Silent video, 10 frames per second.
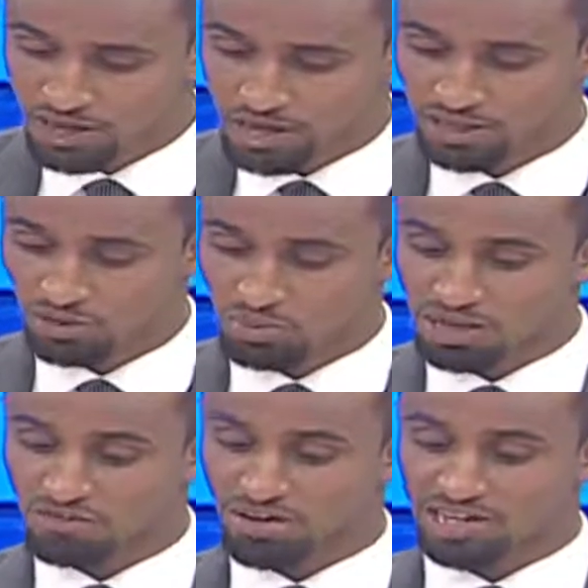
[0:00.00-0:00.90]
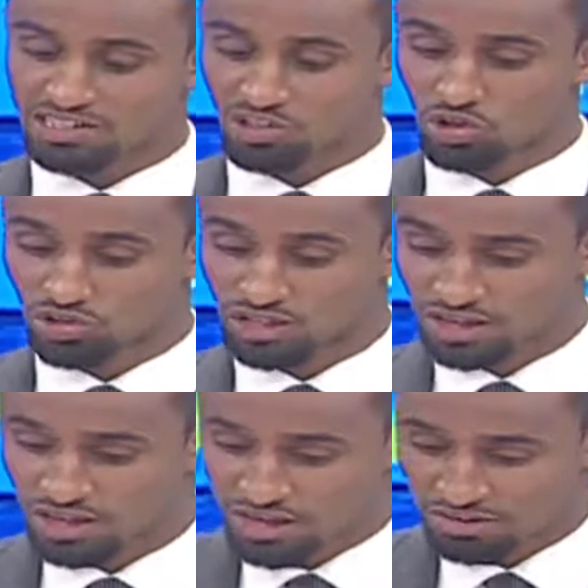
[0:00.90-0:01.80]
And on my far right is Dr.
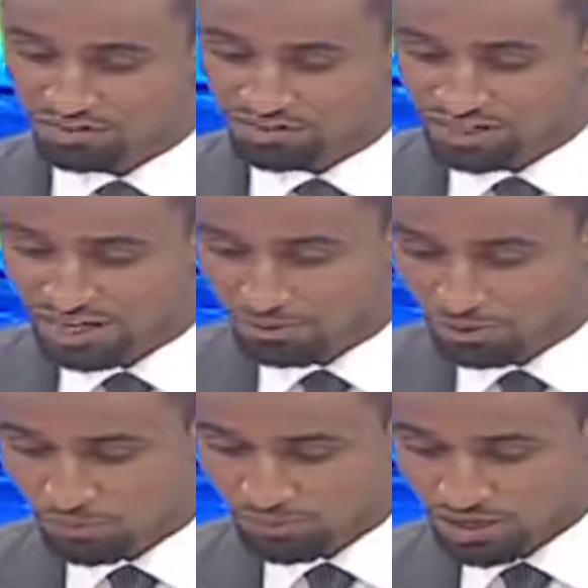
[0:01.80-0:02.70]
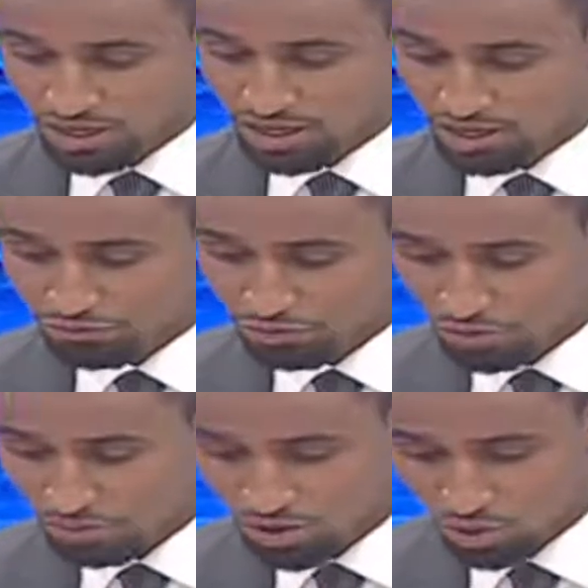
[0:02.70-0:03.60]
Victor Yamo
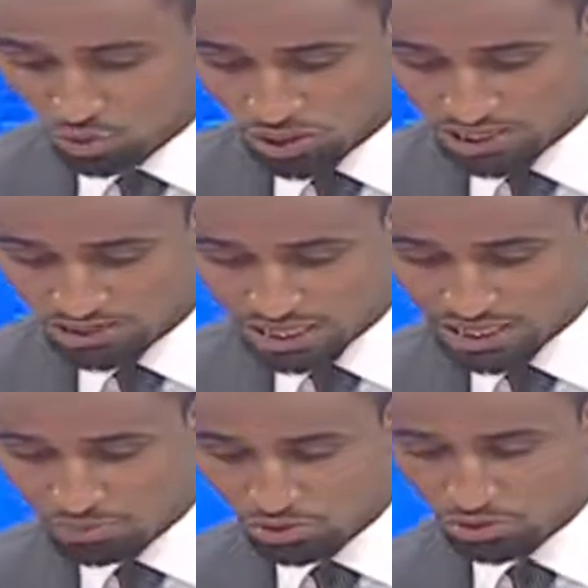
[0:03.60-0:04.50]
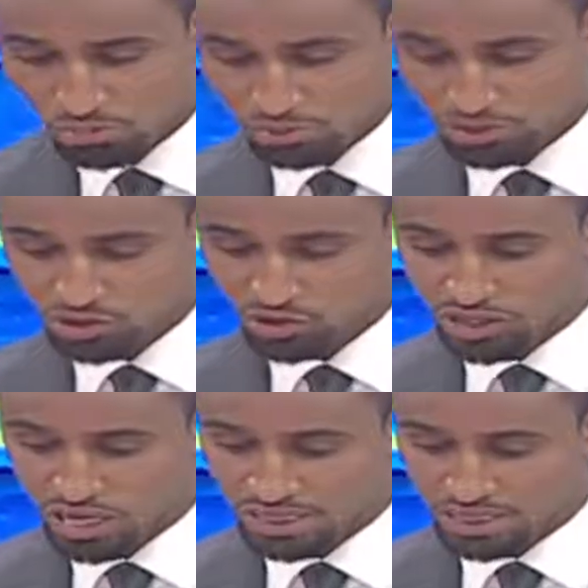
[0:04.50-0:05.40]
from World Animal
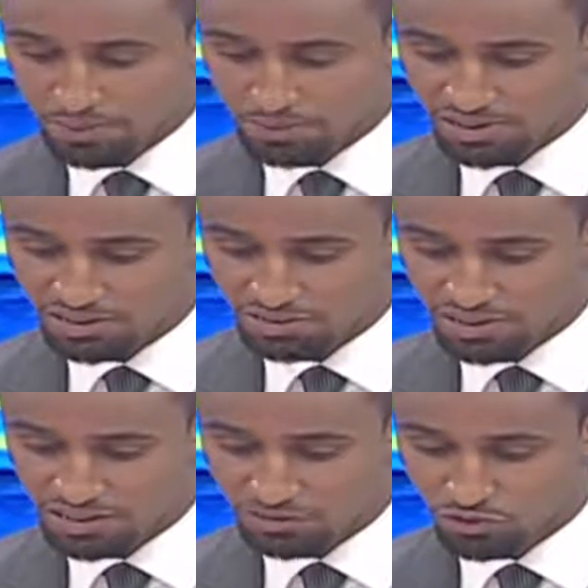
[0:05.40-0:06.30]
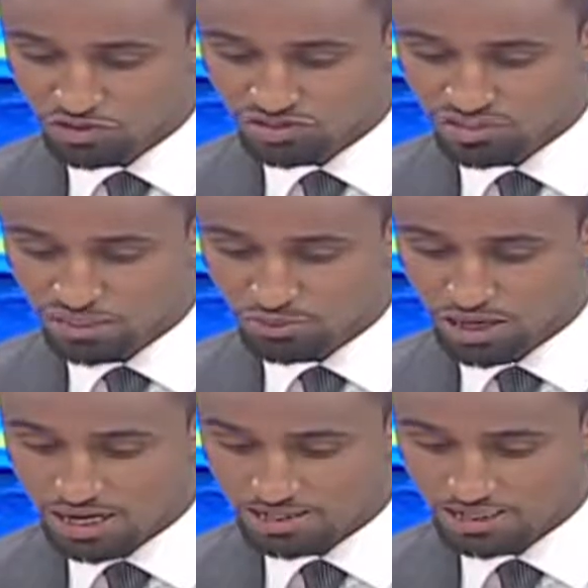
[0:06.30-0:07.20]
Protection and Campaigns Manager for Sustainable
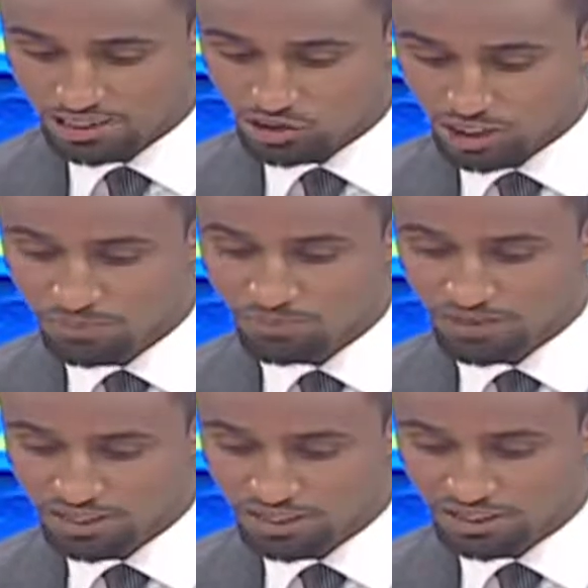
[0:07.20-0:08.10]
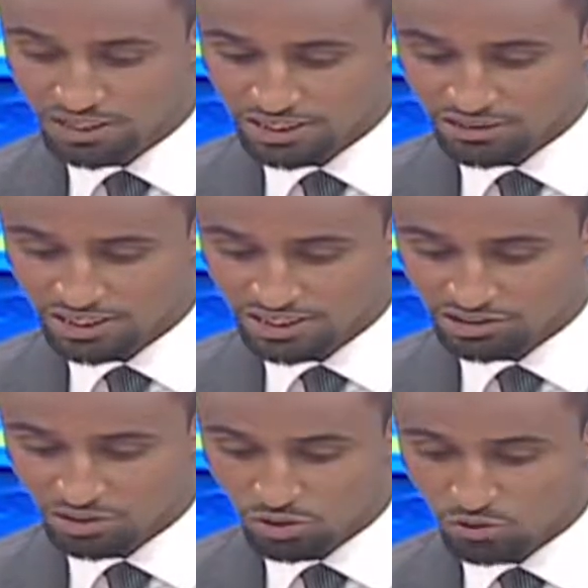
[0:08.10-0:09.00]
Agriculture in the
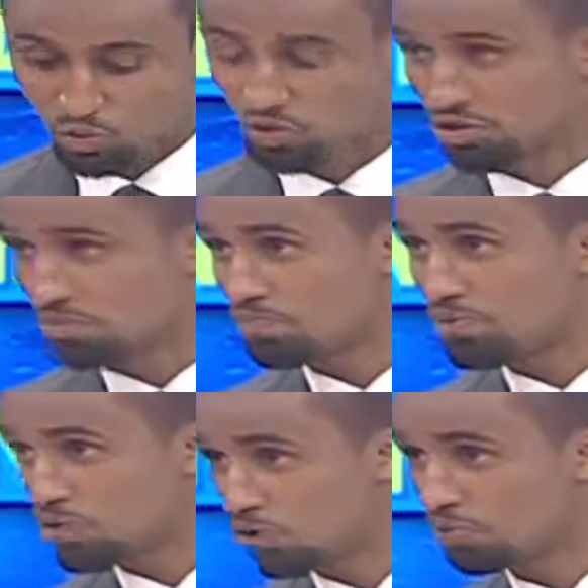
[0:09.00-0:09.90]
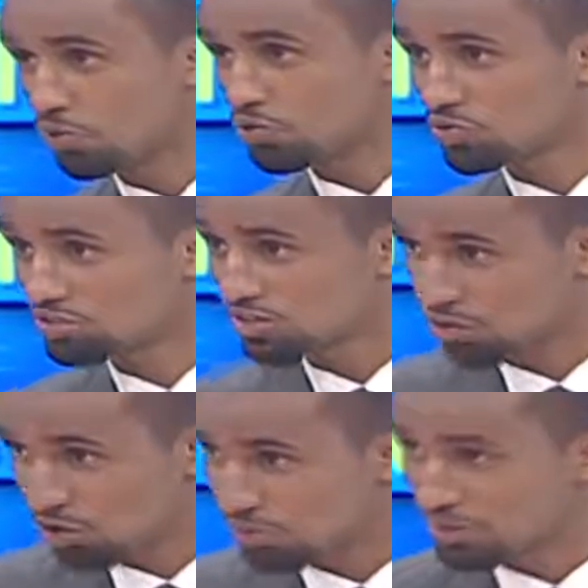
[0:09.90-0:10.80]
country, and of course beyond, because that's a
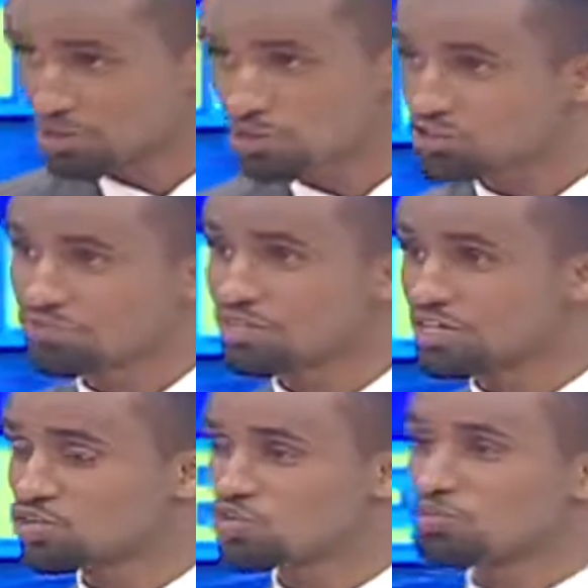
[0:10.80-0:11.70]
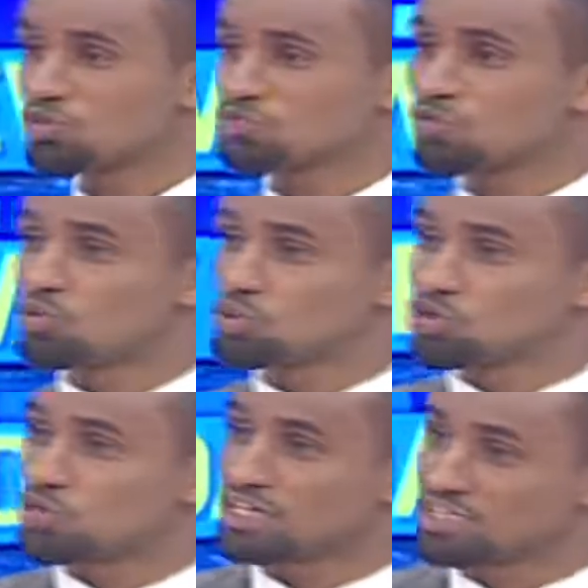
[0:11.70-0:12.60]
global initiative. Thank you so much for
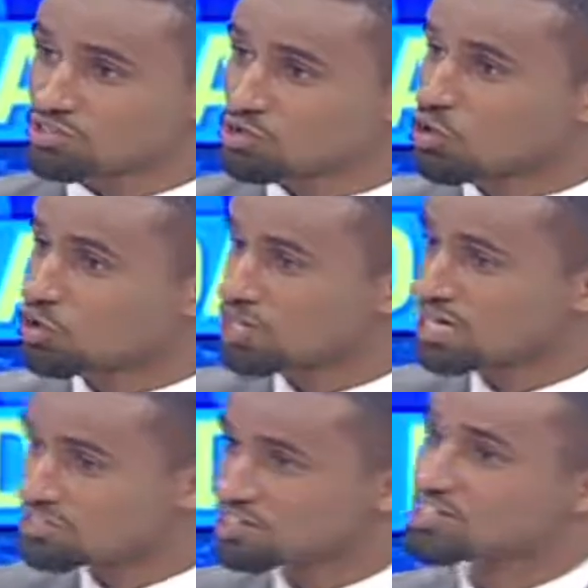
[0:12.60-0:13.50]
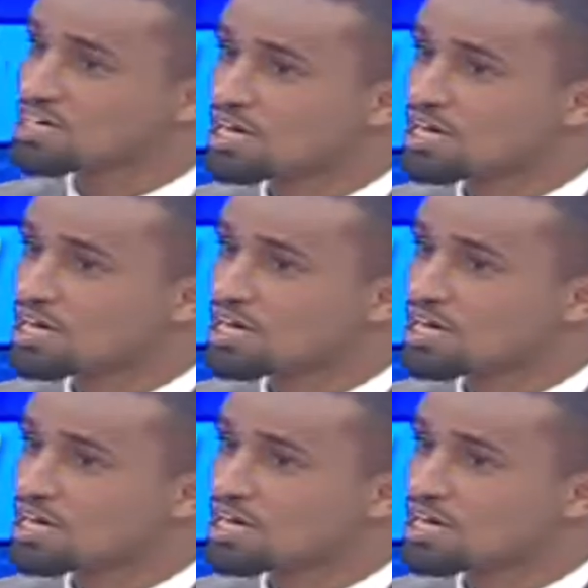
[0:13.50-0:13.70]
joining us on set.